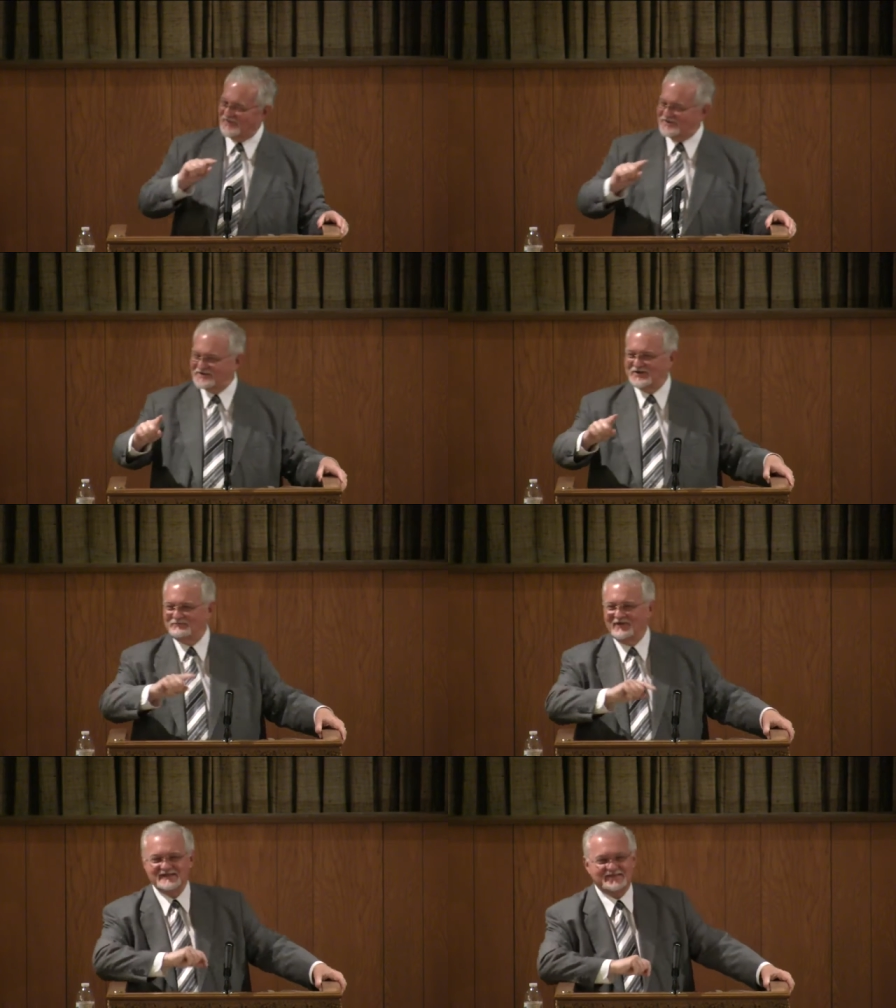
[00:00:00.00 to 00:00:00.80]
there's a good
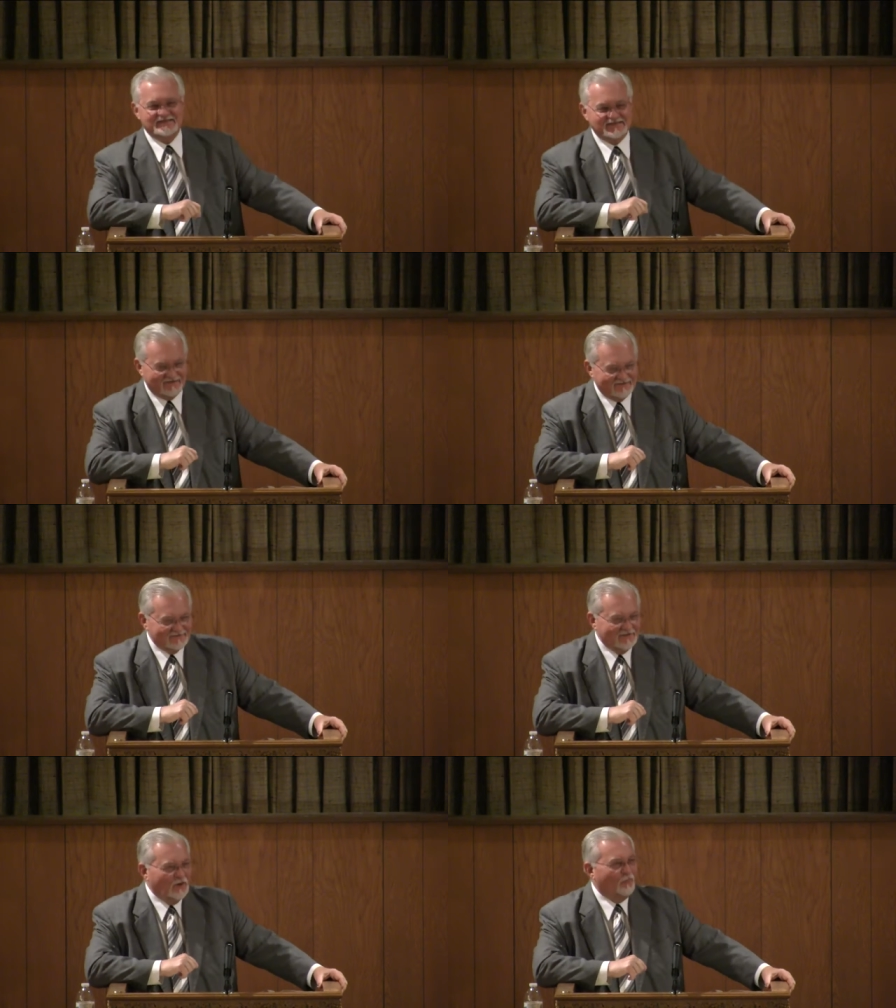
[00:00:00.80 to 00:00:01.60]
place to start.
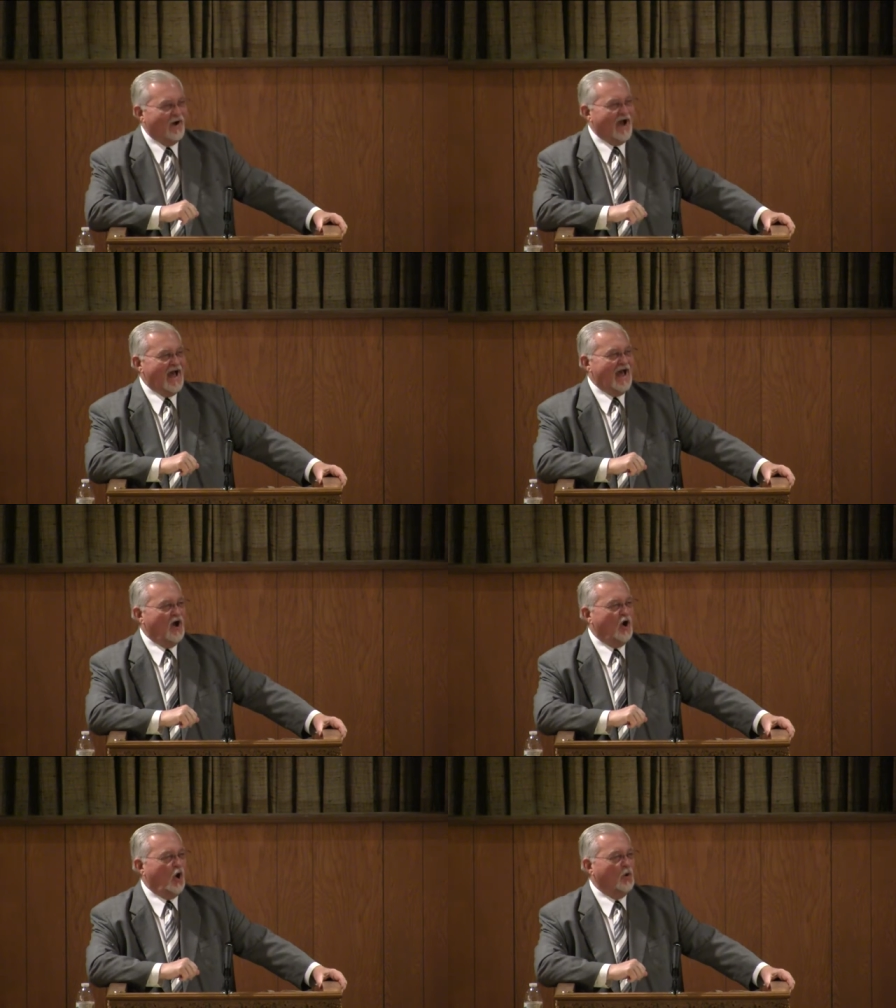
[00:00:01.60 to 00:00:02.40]
Why
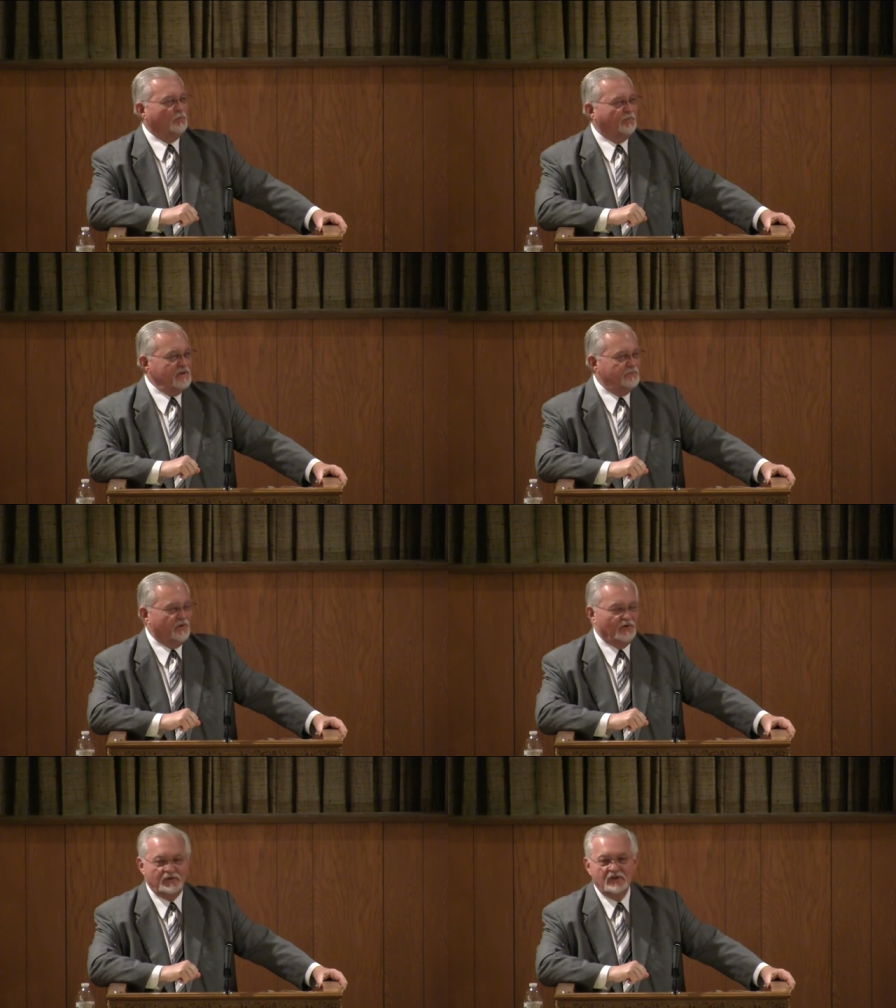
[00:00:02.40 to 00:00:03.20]
are
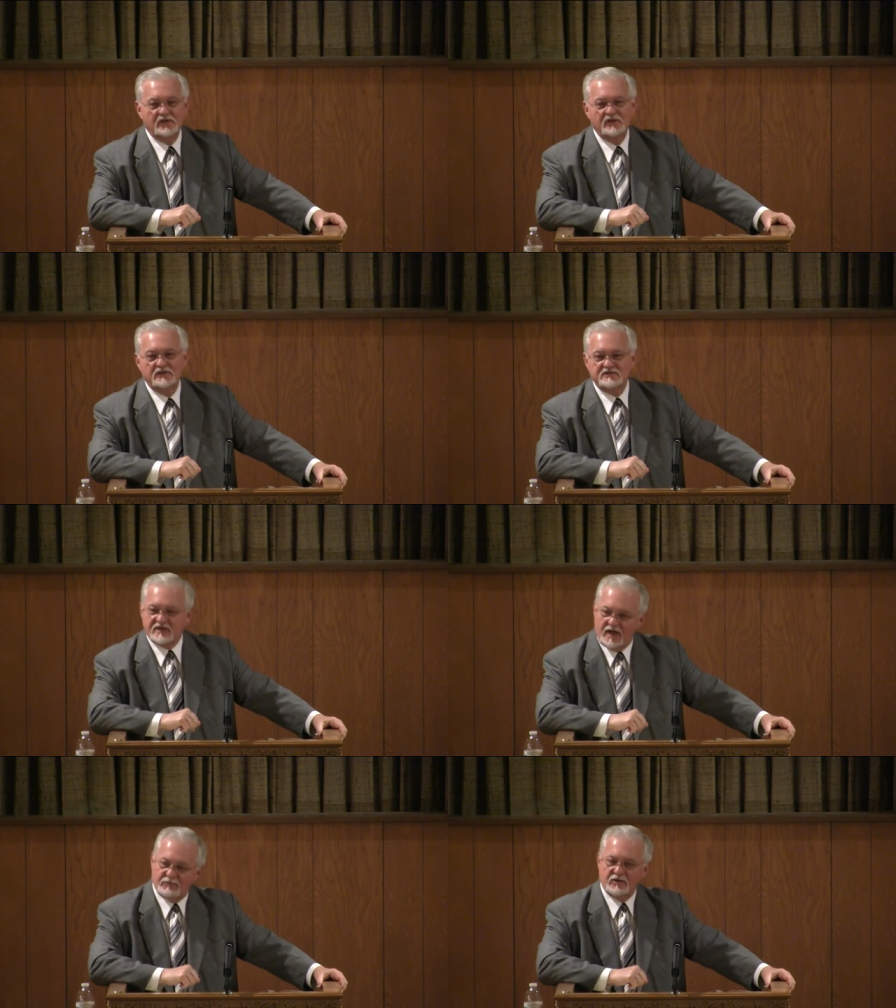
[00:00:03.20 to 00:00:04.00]
people
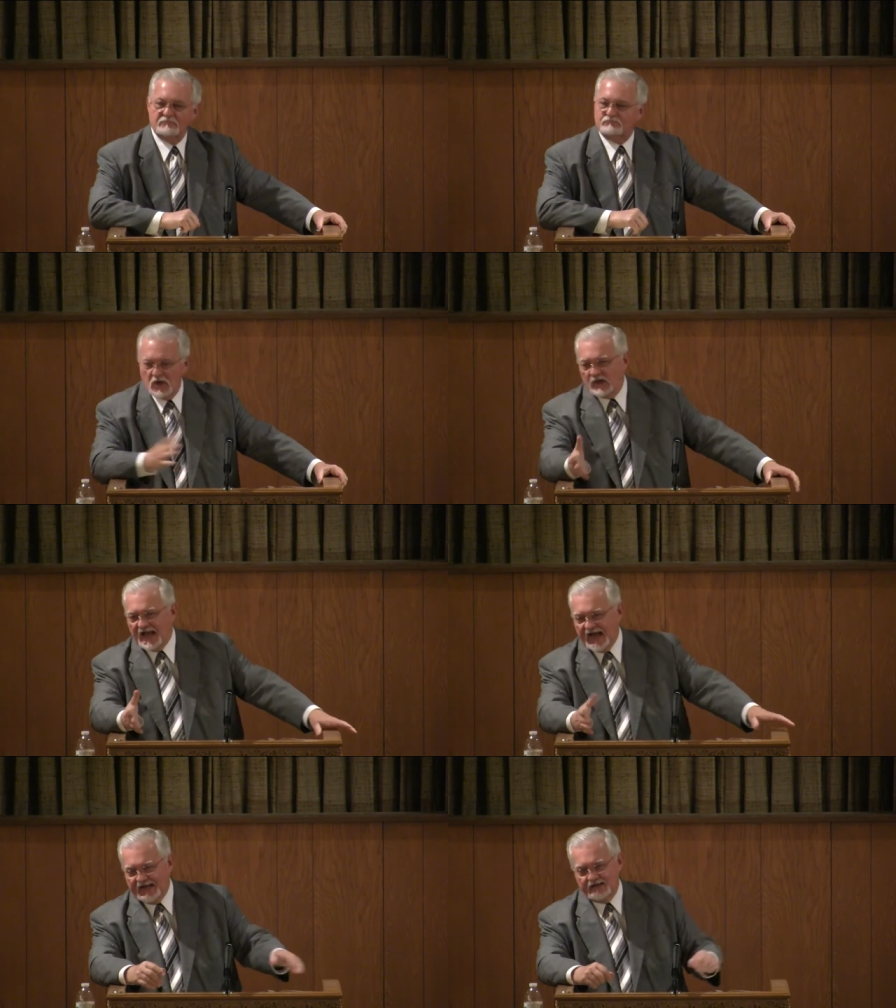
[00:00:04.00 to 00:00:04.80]
stubborn,
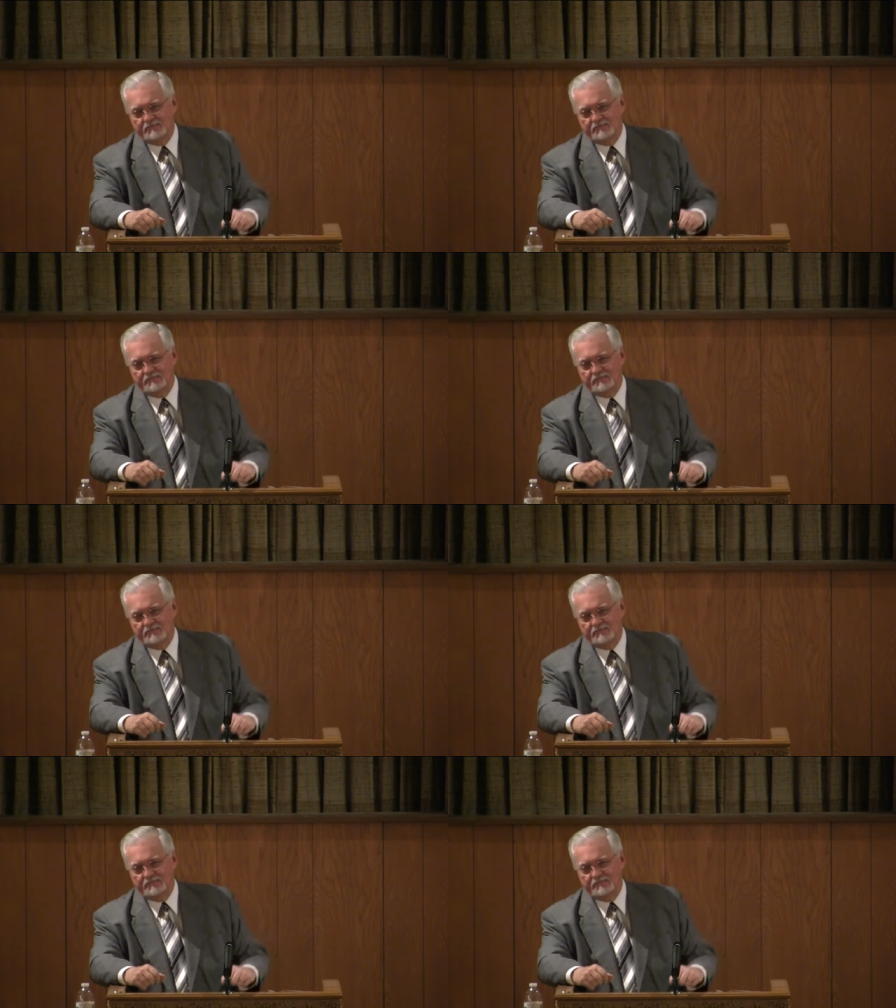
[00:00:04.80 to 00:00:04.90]
bullheaded,